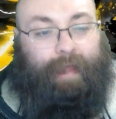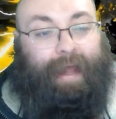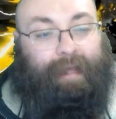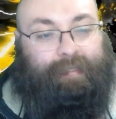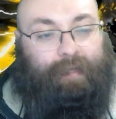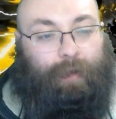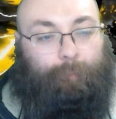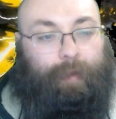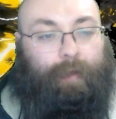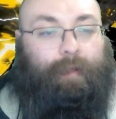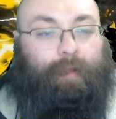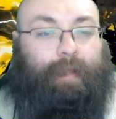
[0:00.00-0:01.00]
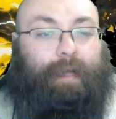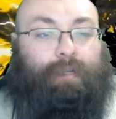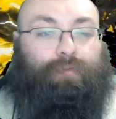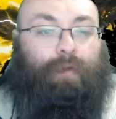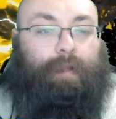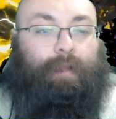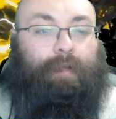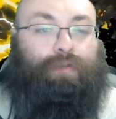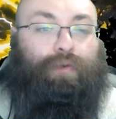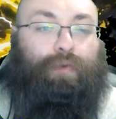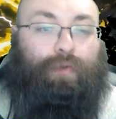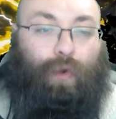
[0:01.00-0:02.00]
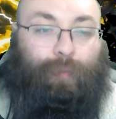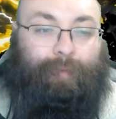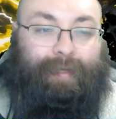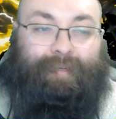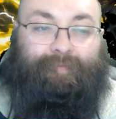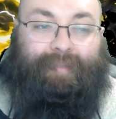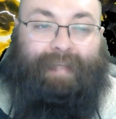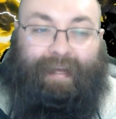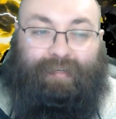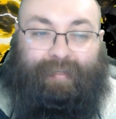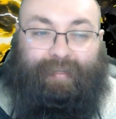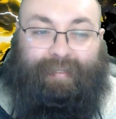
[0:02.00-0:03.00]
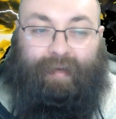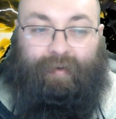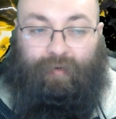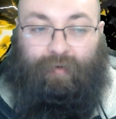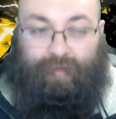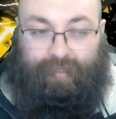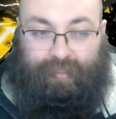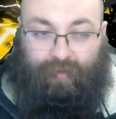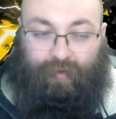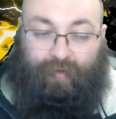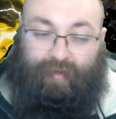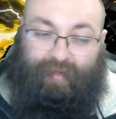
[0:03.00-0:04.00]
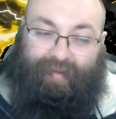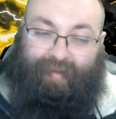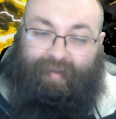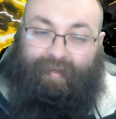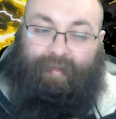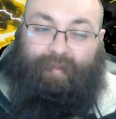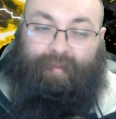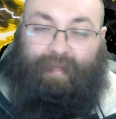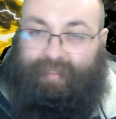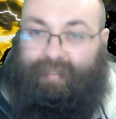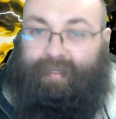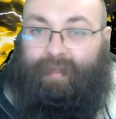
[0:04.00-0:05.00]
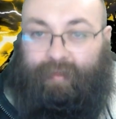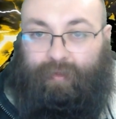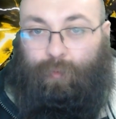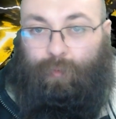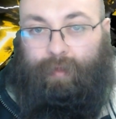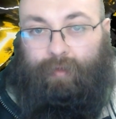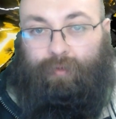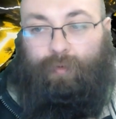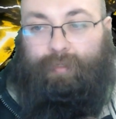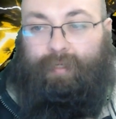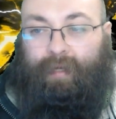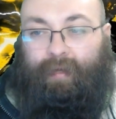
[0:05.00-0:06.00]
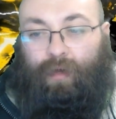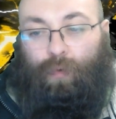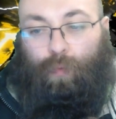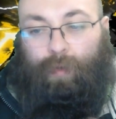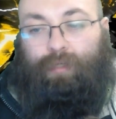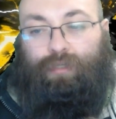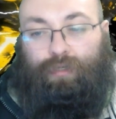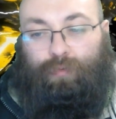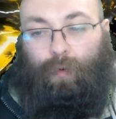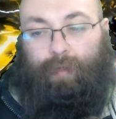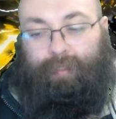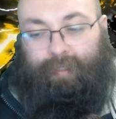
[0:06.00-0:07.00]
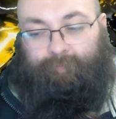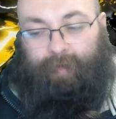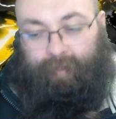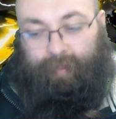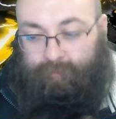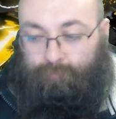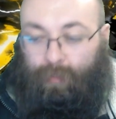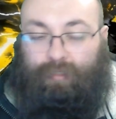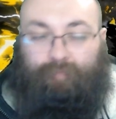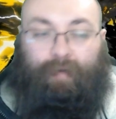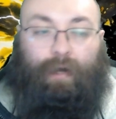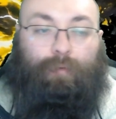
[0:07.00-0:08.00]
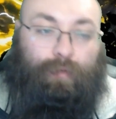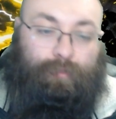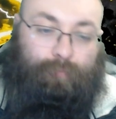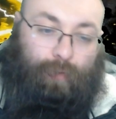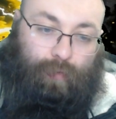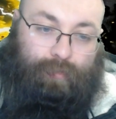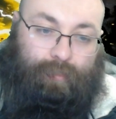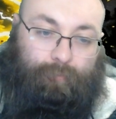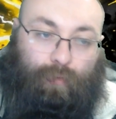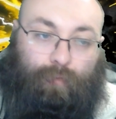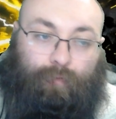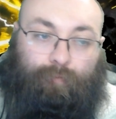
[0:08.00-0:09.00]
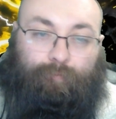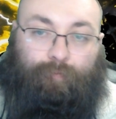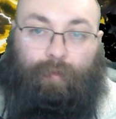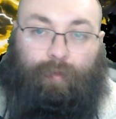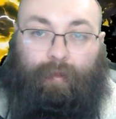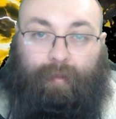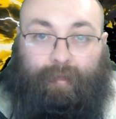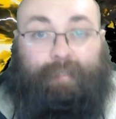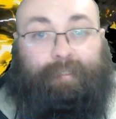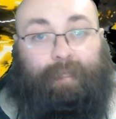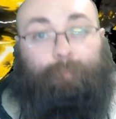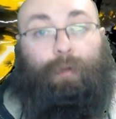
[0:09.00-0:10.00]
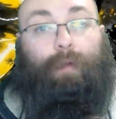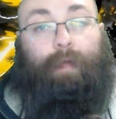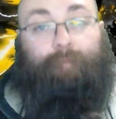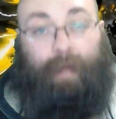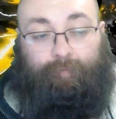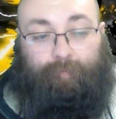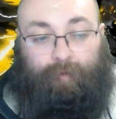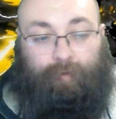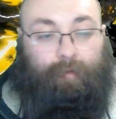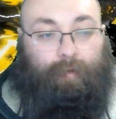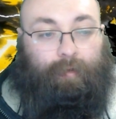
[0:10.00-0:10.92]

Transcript: Next up, let's run 2 copies of Tetra Terra Onslaught. This is another one of those, we just want to find as much value as possible for the least amount of effort.